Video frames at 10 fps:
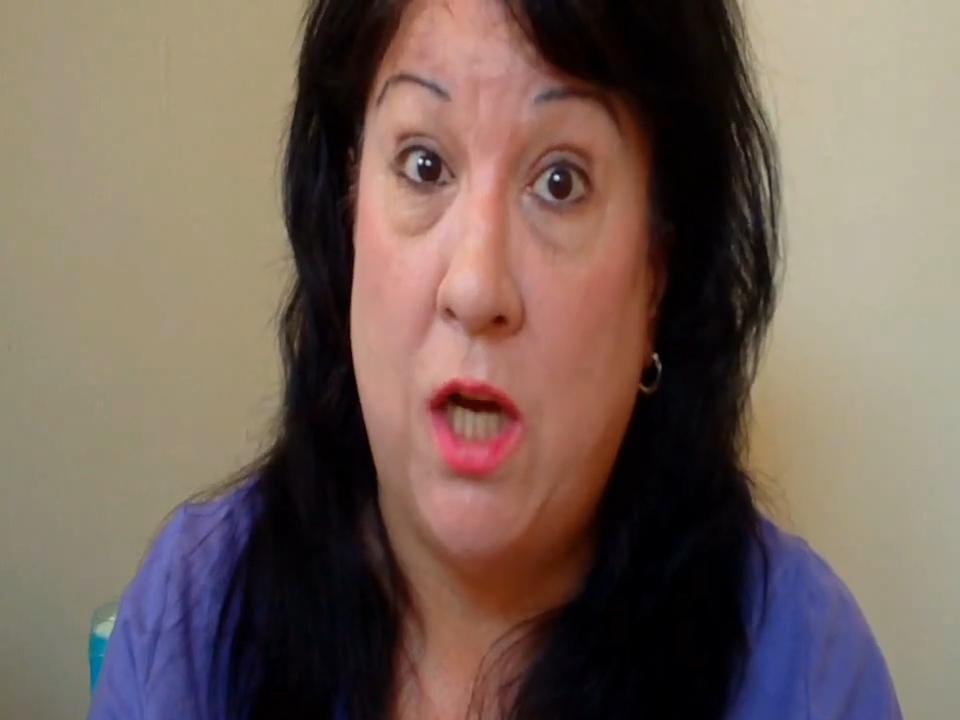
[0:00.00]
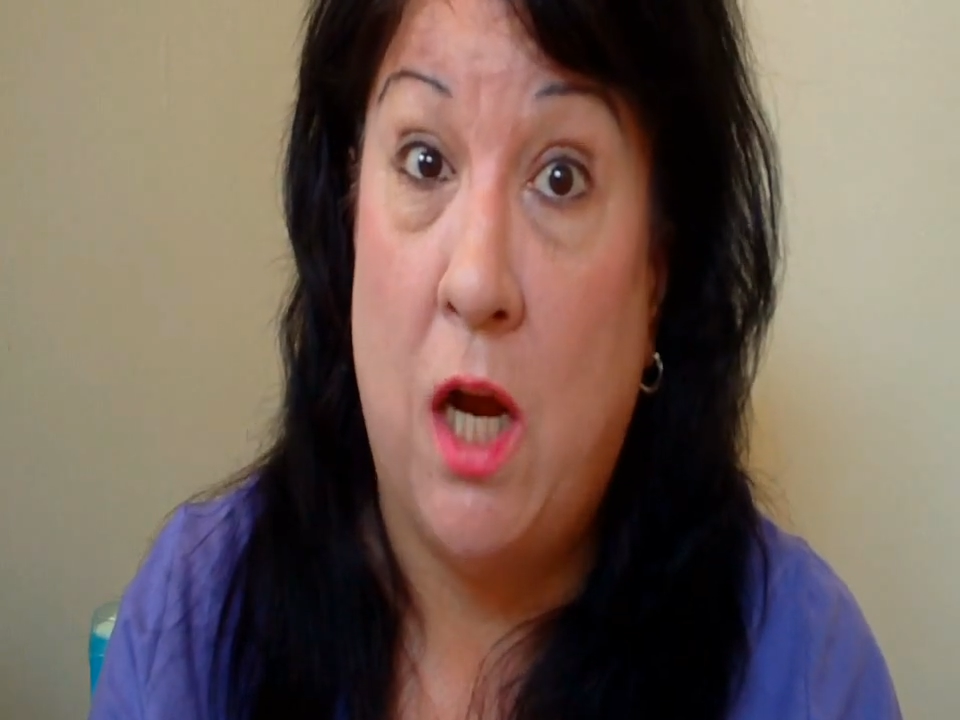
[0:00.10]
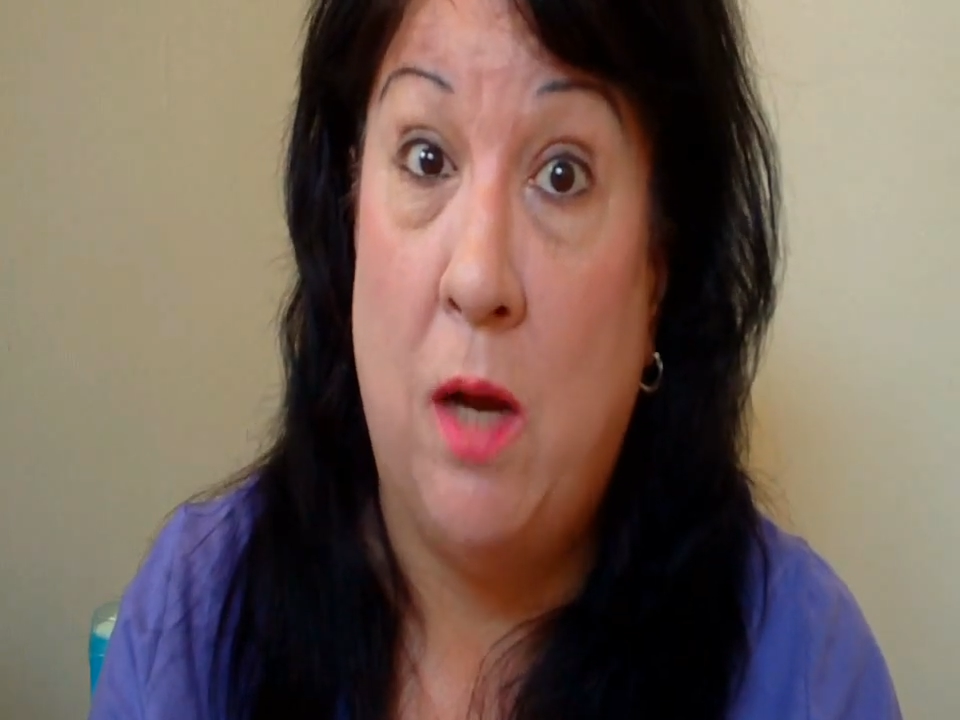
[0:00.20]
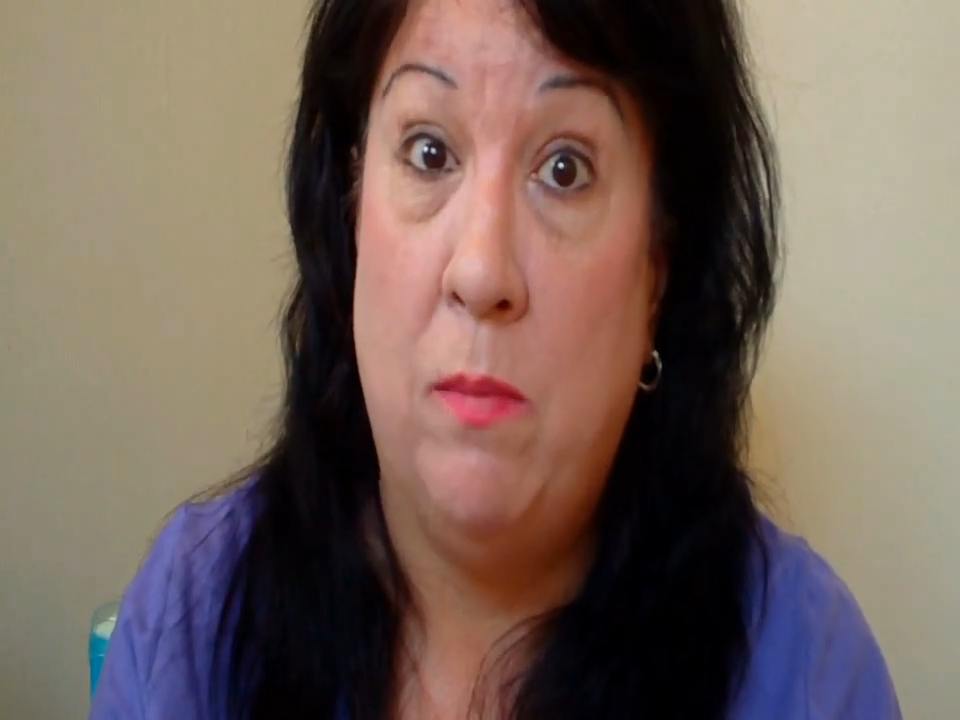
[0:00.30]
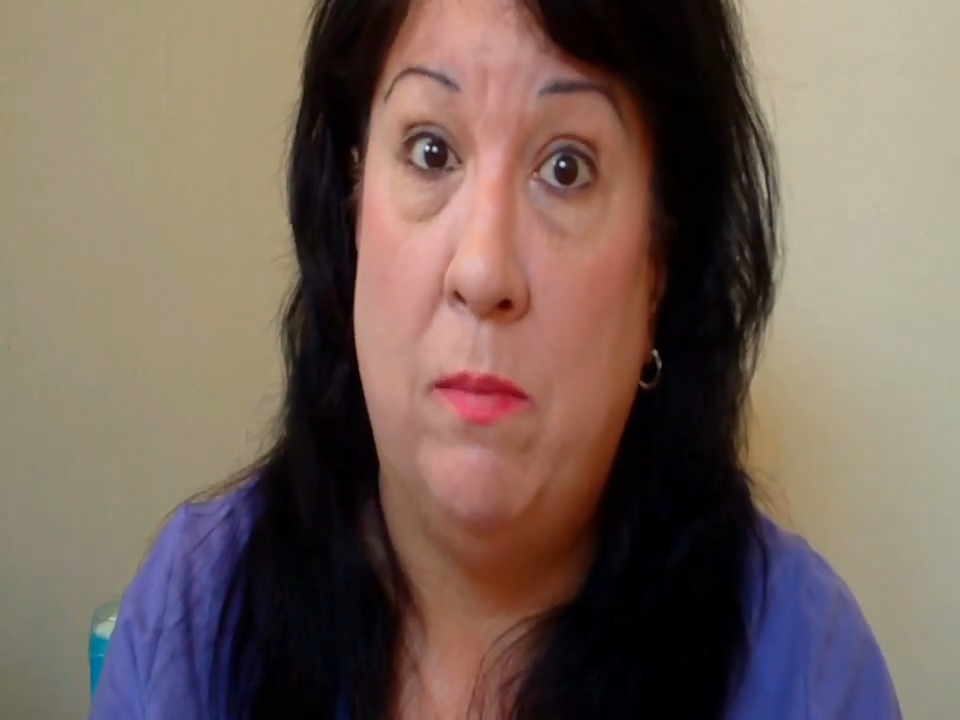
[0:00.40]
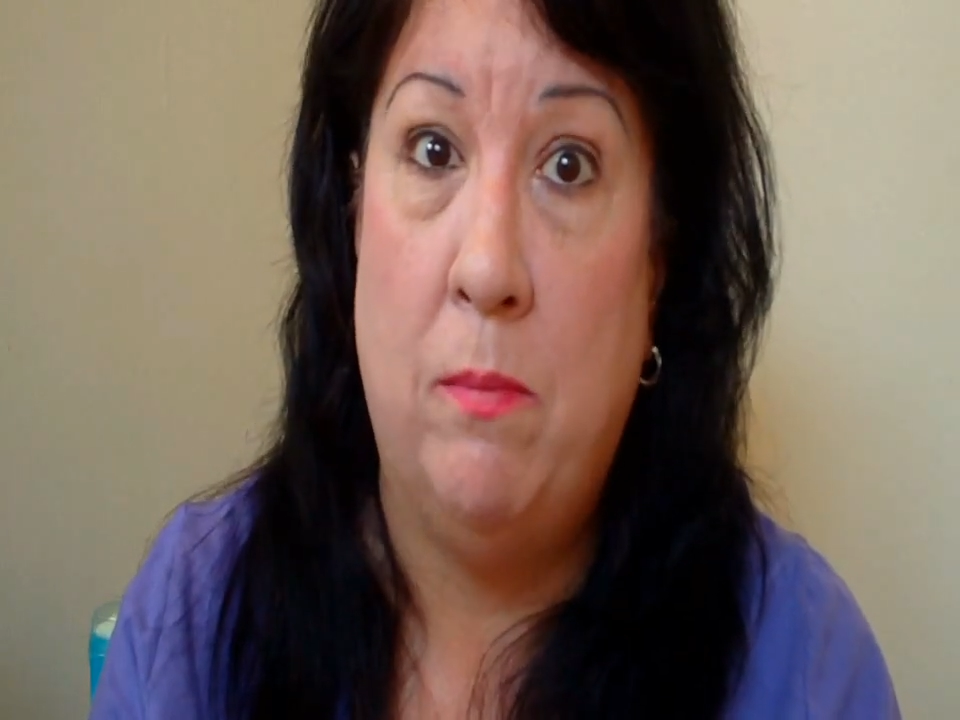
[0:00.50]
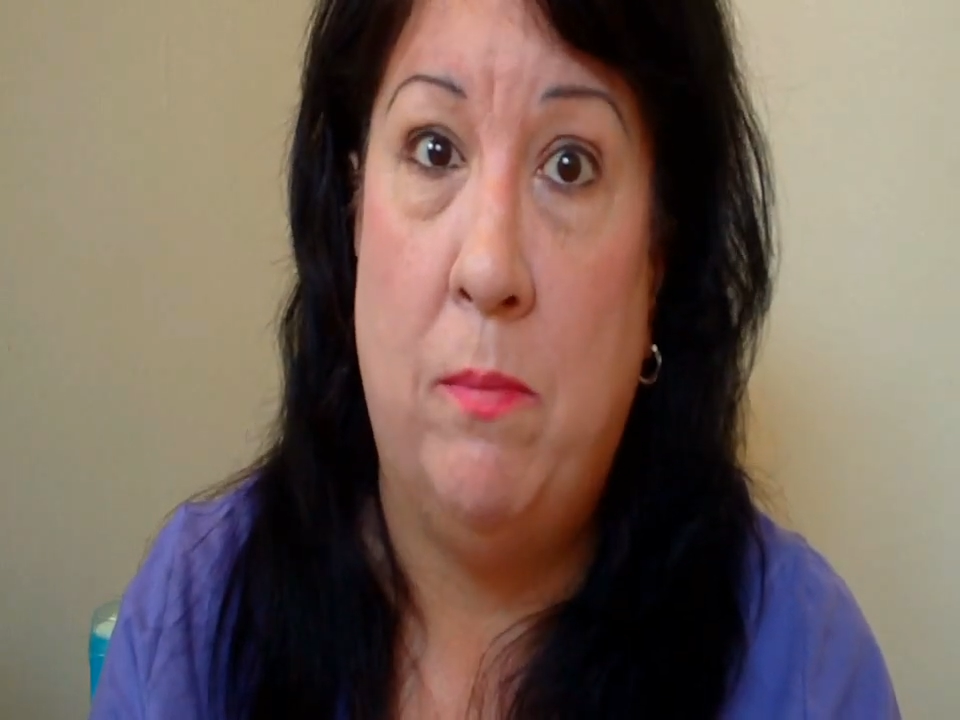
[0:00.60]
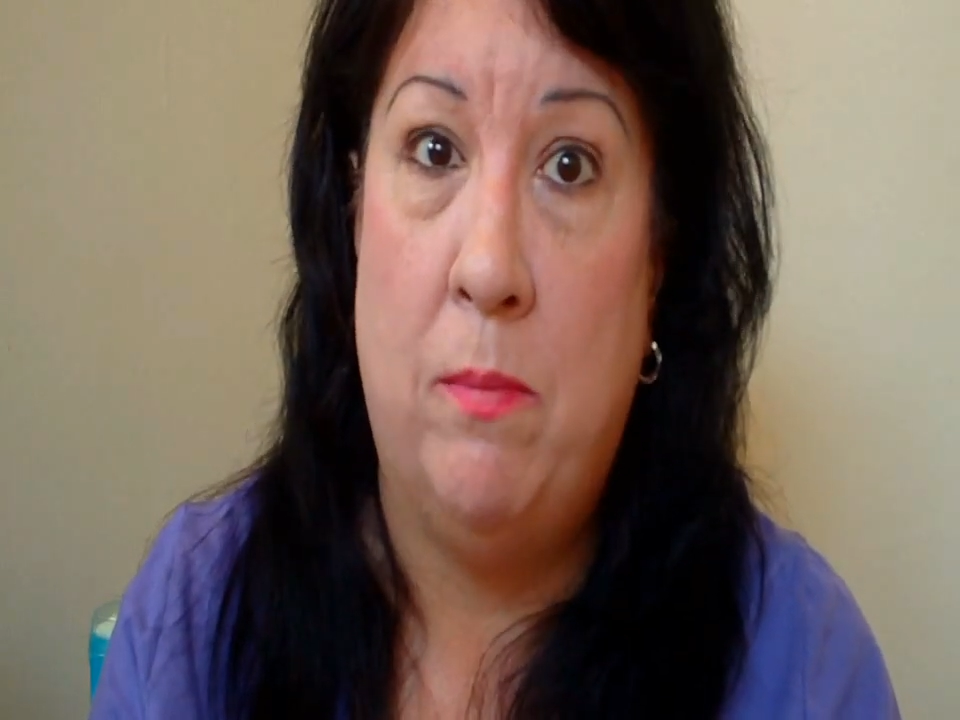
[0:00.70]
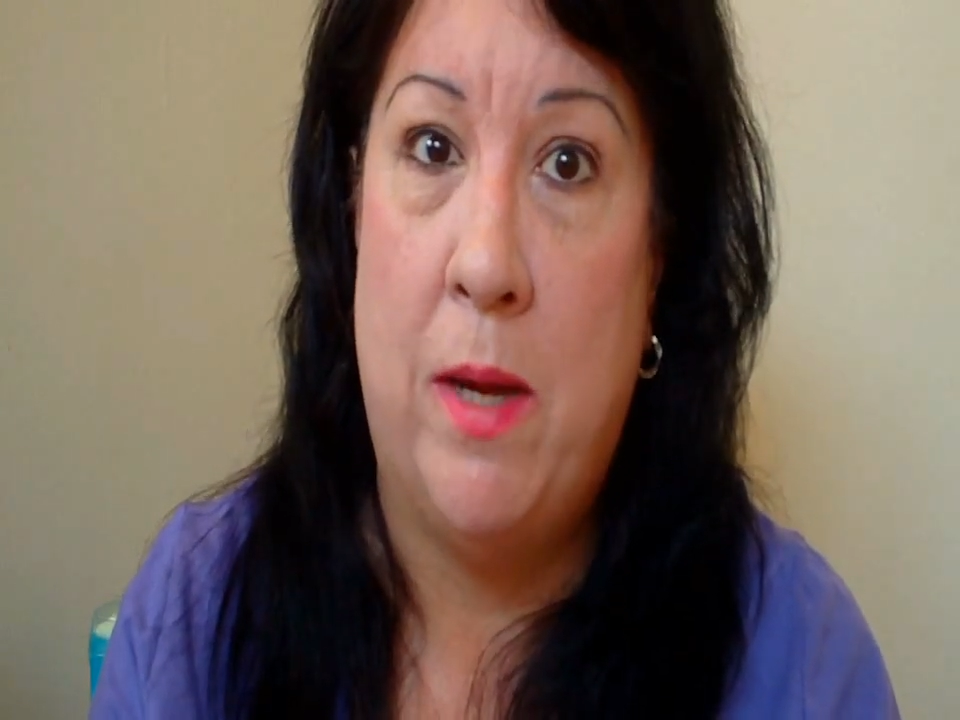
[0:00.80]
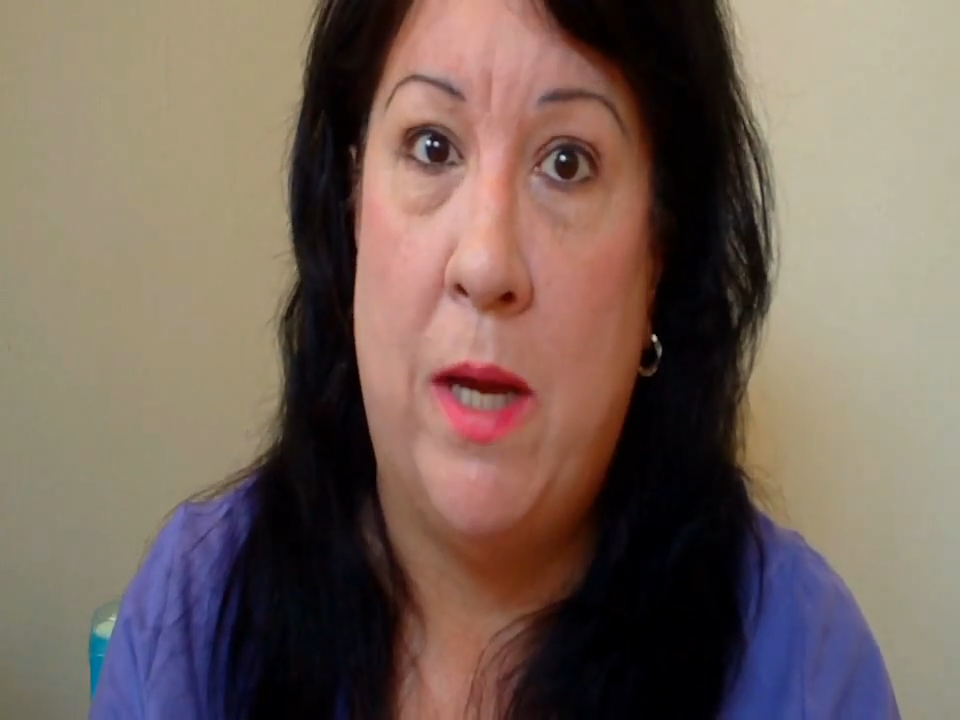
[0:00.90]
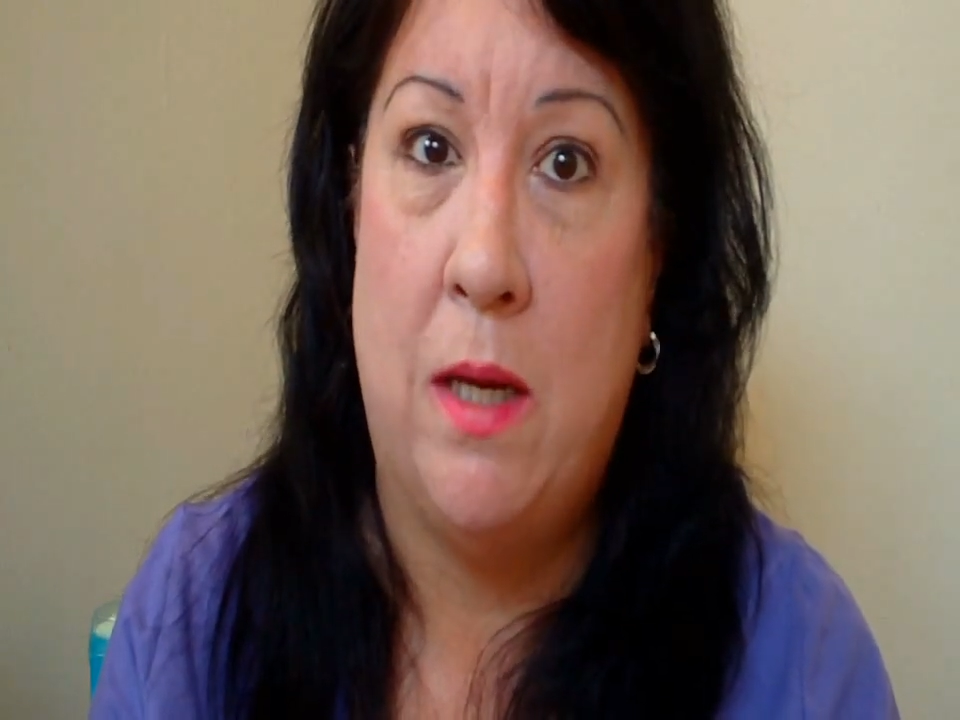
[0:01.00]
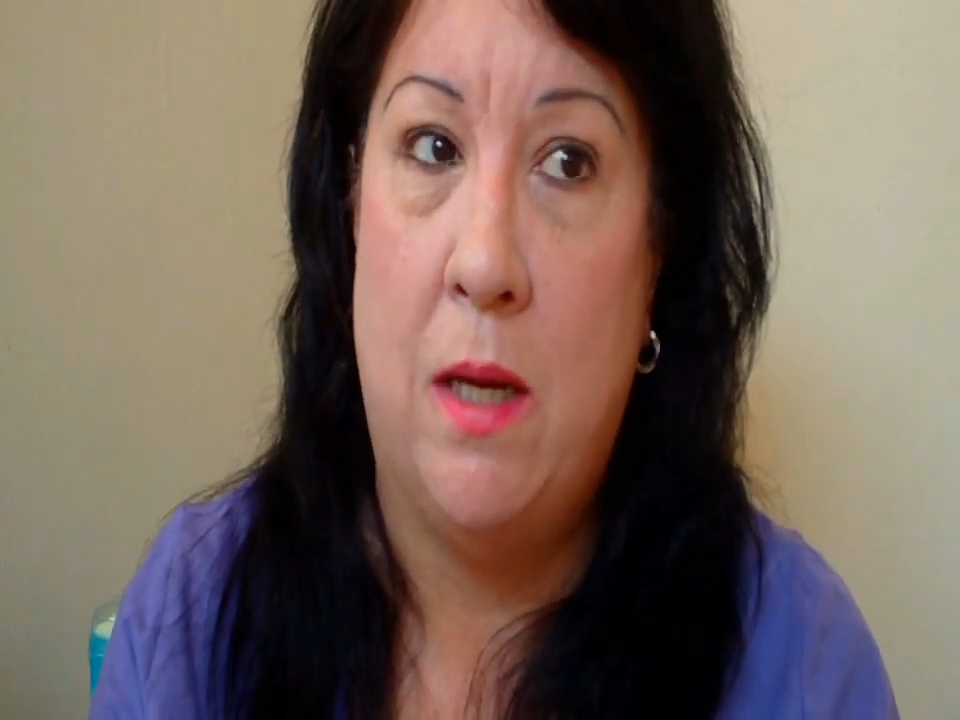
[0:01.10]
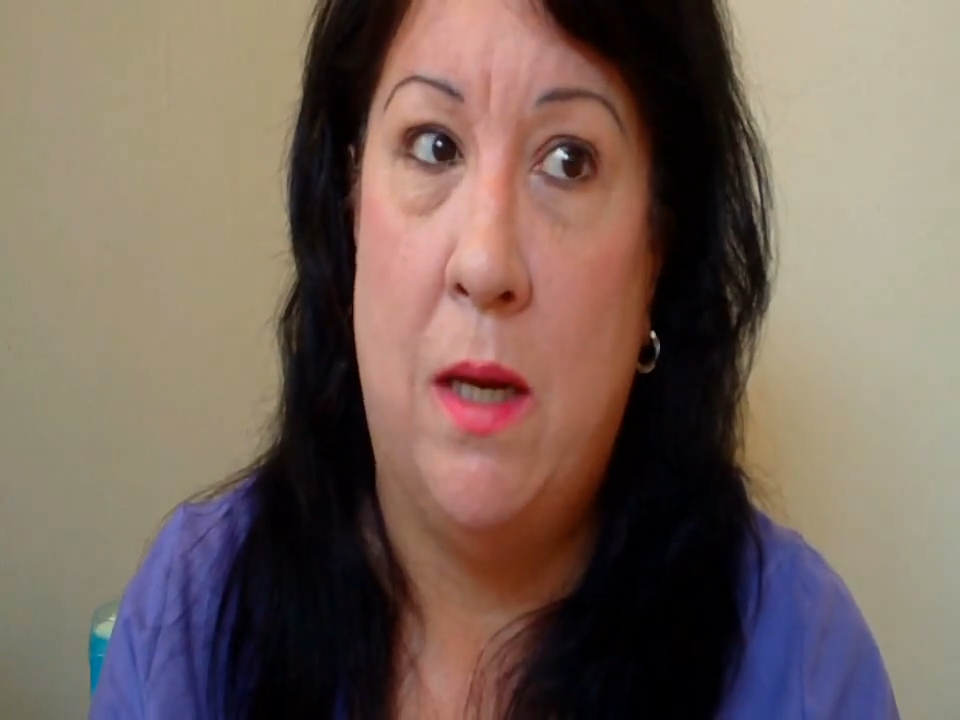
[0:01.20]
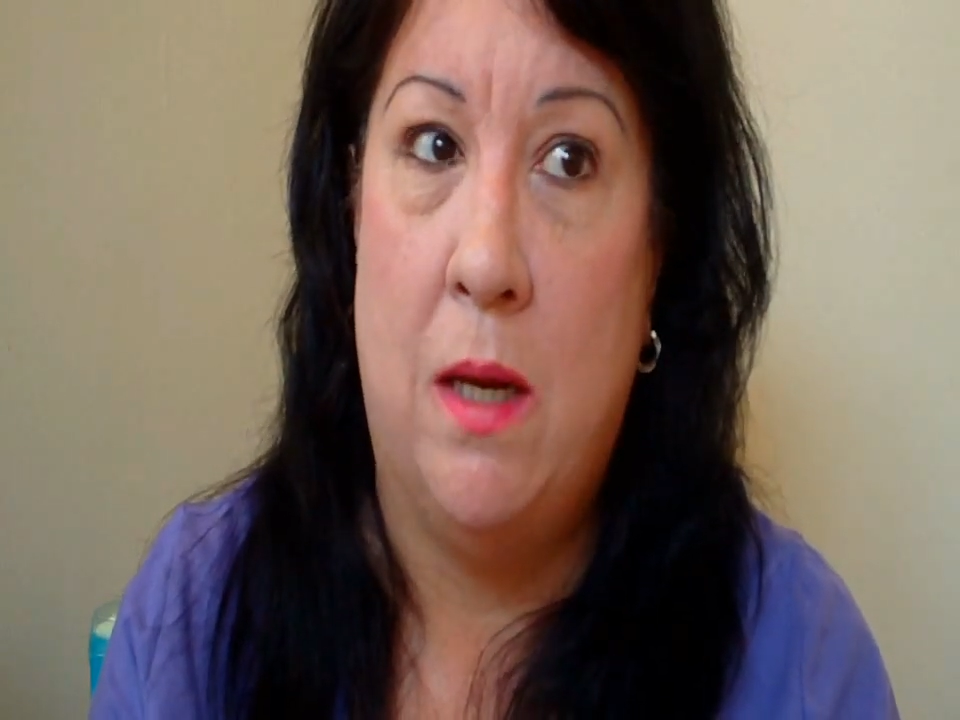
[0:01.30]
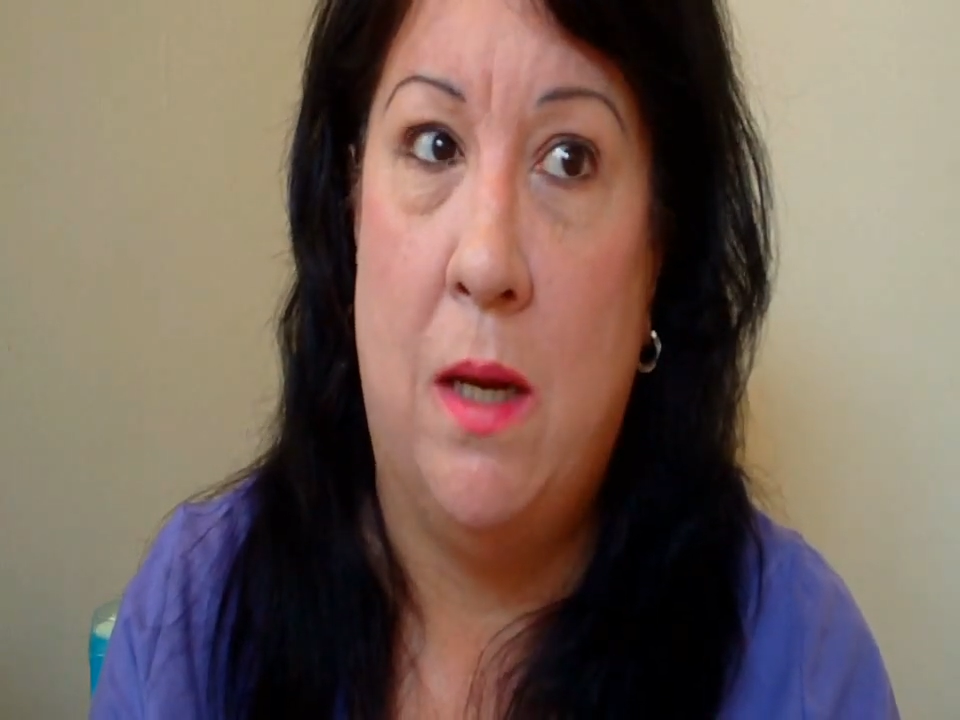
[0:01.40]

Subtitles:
job, but